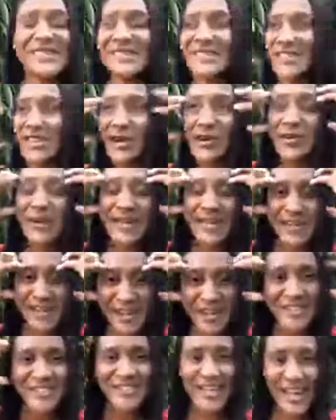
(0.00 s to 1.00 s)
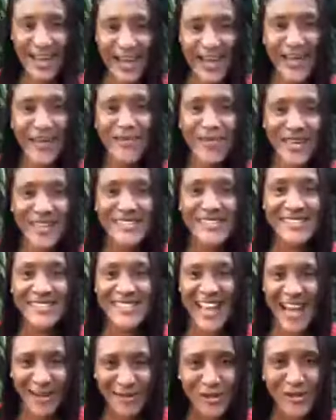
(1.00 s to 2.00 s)
Oh my gosh, I am in
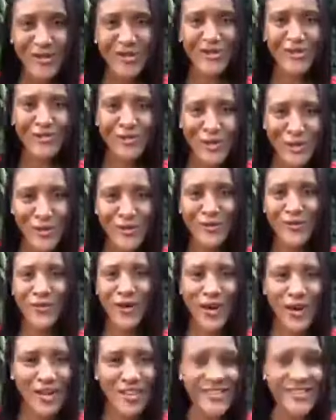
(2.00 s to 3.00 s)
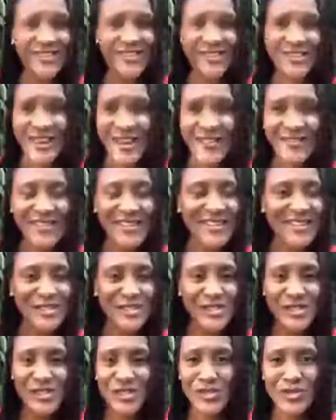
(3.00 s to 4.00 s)
download mode for all this traveling,
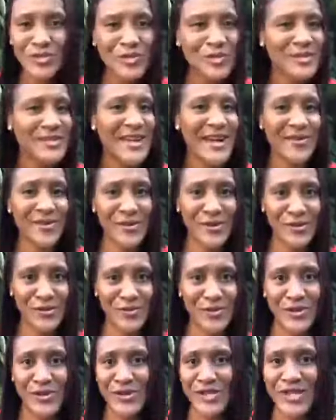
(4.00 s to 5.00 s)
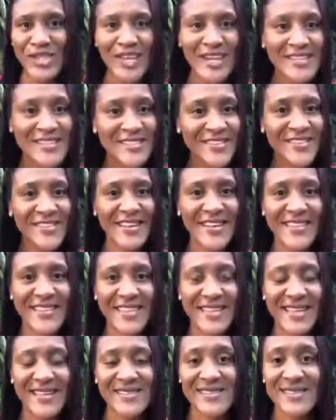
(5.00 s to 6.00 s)
super download mode, lots of great
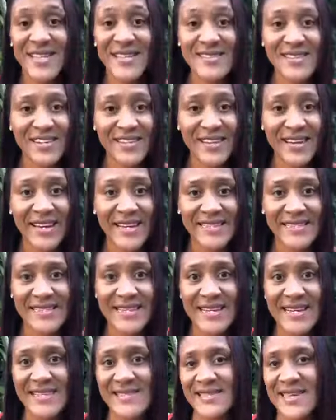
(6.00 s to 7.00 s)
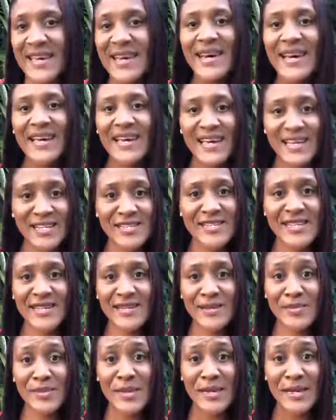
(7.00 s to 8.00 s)
things, lots of great ideas. It is going
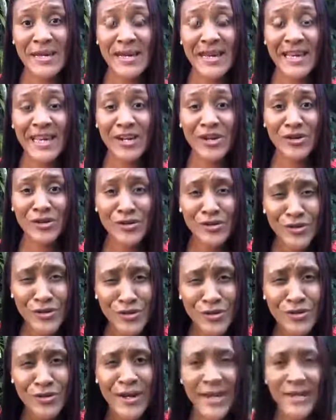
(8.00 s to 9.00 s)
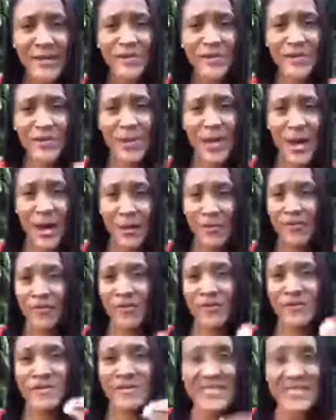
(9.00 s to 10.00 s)
to be incredibly
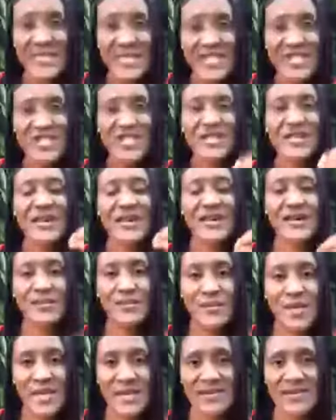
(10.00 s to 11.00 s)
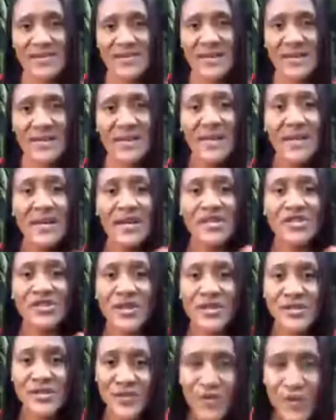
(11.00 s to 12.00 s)
powerful, teaching and amazing,
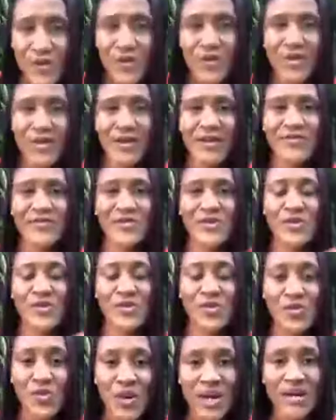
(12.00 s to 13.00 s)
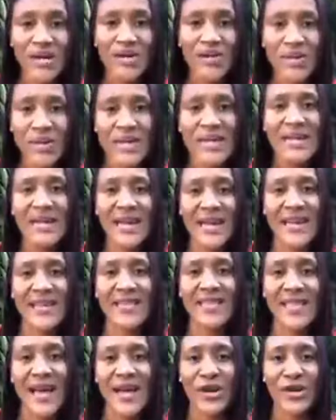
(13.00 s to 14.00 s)
transformative. So you want to be
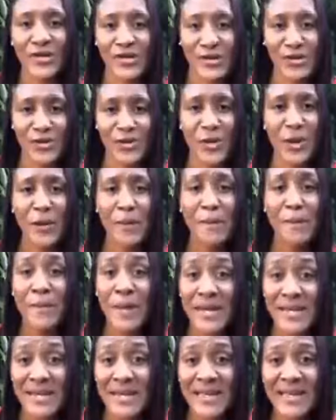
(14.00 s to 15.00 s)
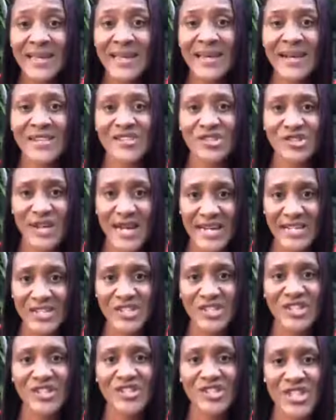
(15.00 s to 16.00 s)
in that group, Money
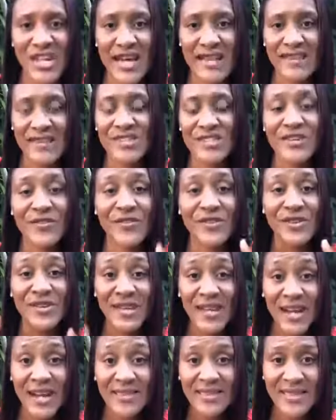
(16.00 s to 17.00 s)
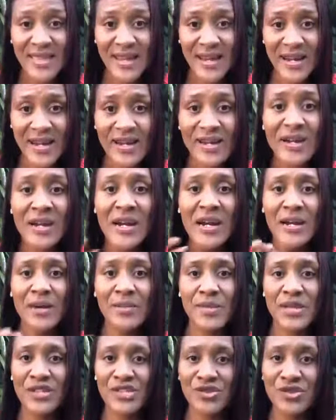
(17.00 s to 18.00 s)
Attraction Challenge. If you're not there,
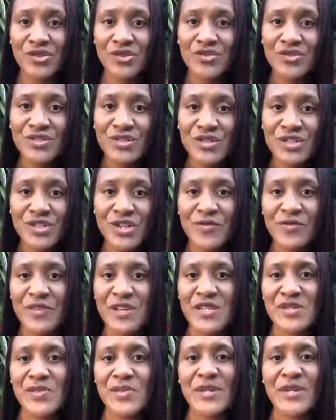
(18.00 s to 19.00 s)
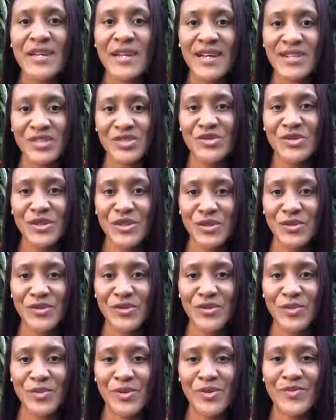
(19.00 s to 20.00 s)
make sure you search on Facebook and join the
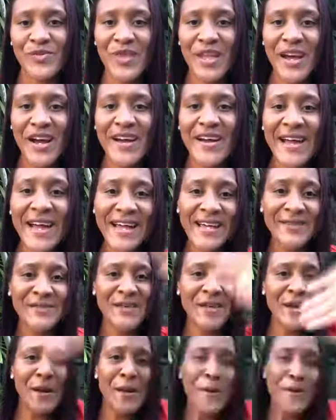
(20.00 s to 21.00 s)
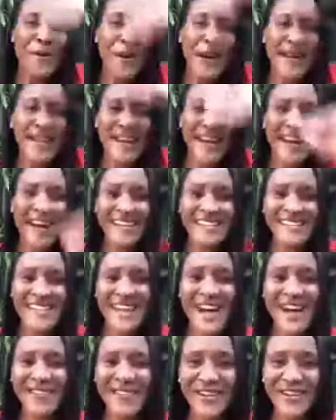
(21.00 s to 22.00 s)
group. All right. Bye guys.
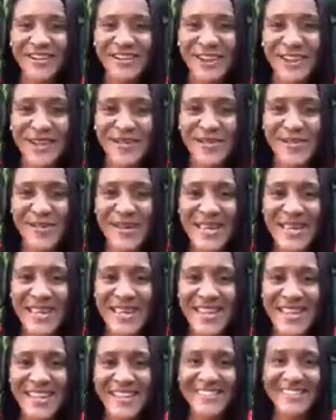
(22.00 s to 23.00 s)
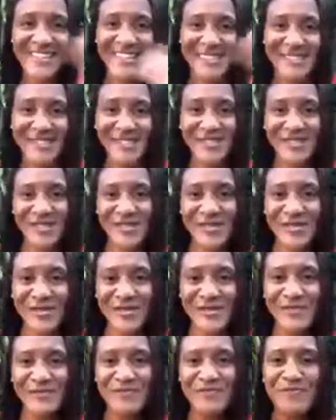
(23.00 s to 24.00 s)
Have a great week. Talk to you
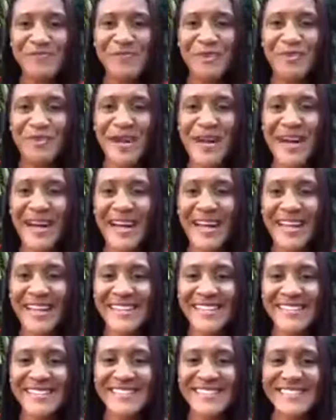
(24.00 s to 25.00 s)
soon. Bye-bye.